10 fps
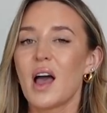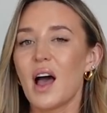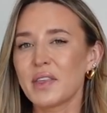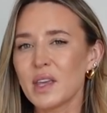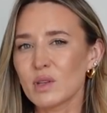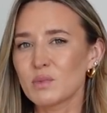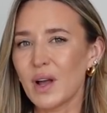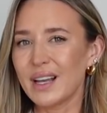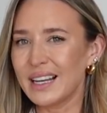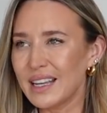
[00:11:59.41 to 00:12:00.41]
I think it was
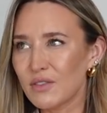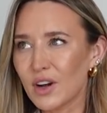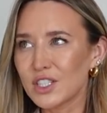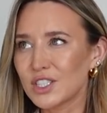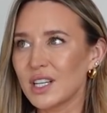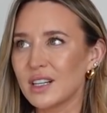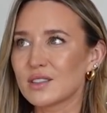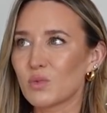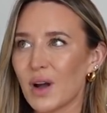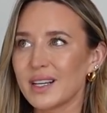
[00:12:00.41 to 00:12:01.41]
my Levi
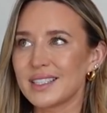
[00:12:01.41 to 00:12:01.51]
jeans, white